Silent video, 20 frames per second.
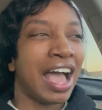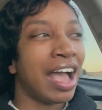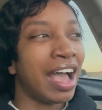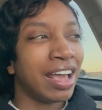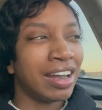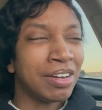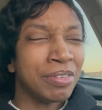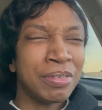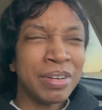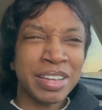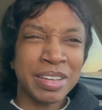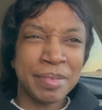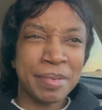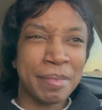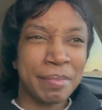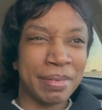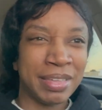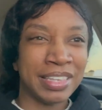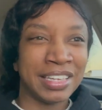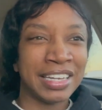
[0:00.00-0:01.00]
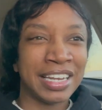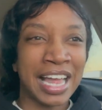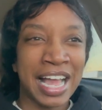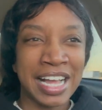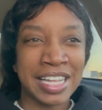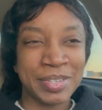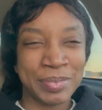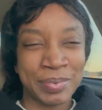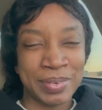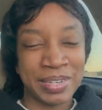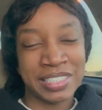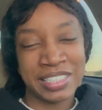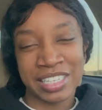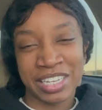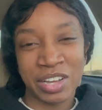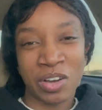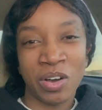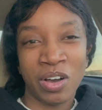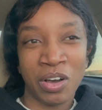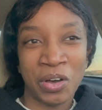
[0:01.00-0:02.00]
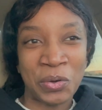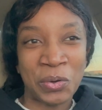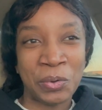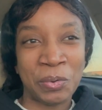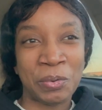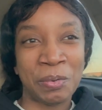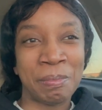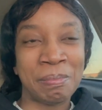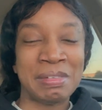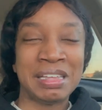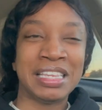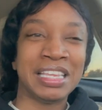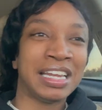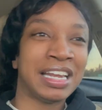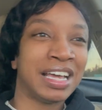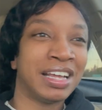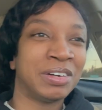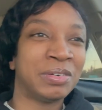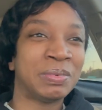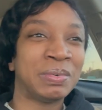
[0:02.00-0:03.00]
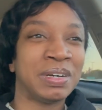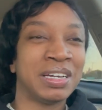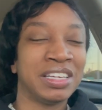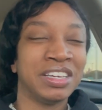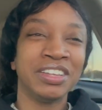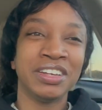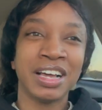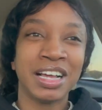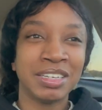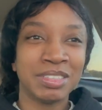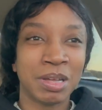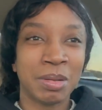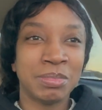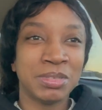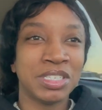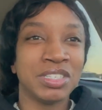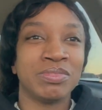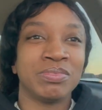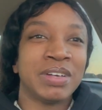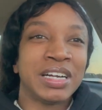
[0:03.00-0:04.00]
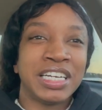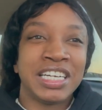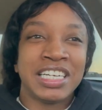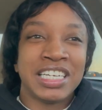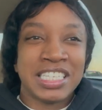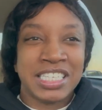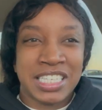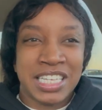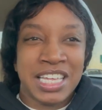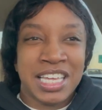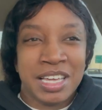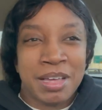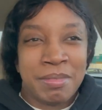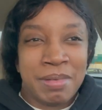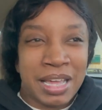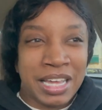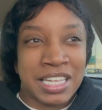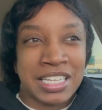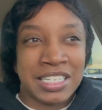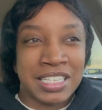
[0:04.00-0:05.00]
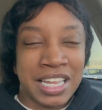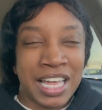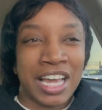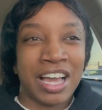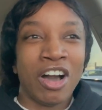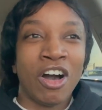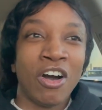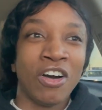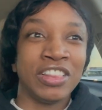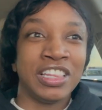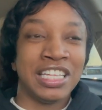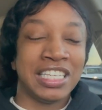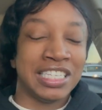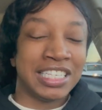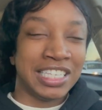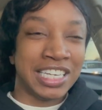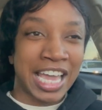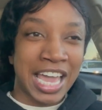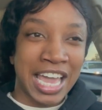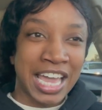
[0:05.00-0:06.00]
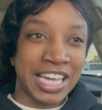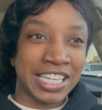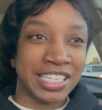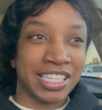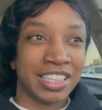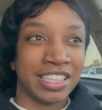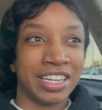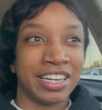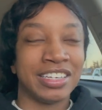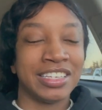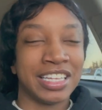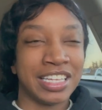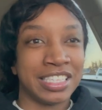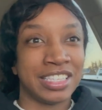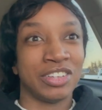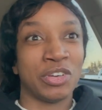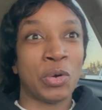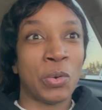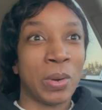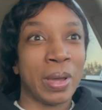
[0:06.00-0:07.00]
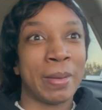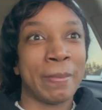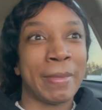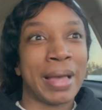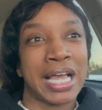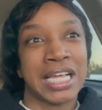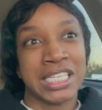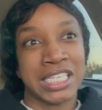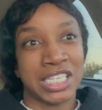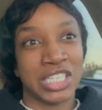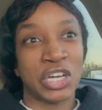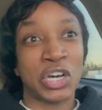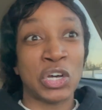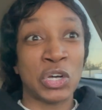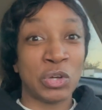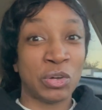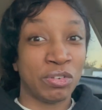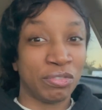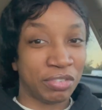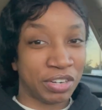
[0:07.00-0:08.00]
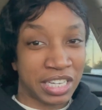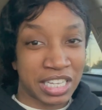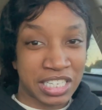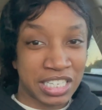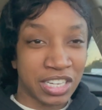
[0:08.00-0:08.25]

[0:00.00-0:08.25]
I don't want him to be the last one to go home, and then I don't want, you know, I'm just ready to see him. Like, it's like all these days and they're going by so freaking.